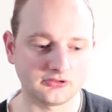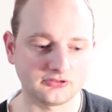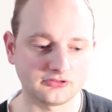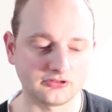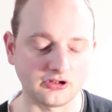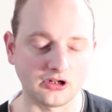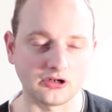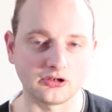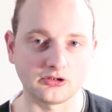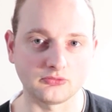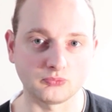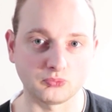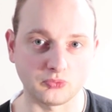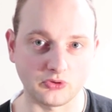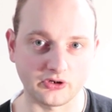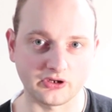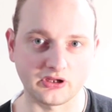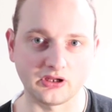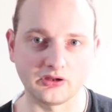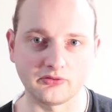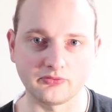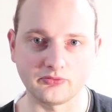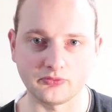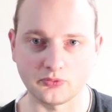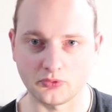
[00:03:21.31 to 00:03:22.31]
started
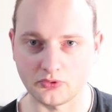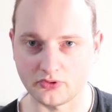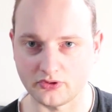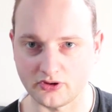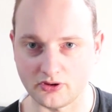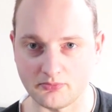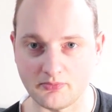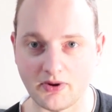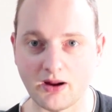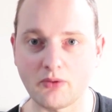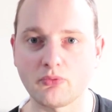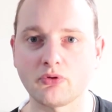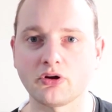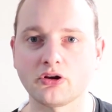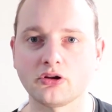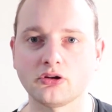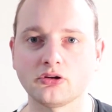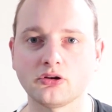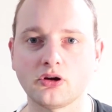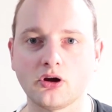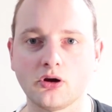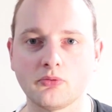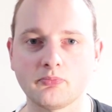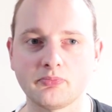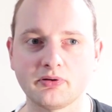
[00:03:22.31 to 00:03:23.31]
working for an
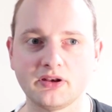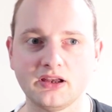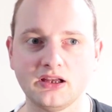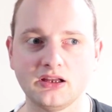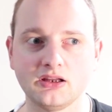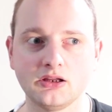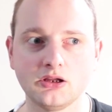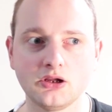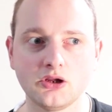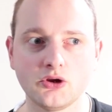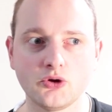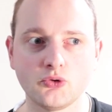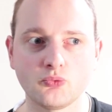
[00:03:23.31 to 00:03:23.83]
American company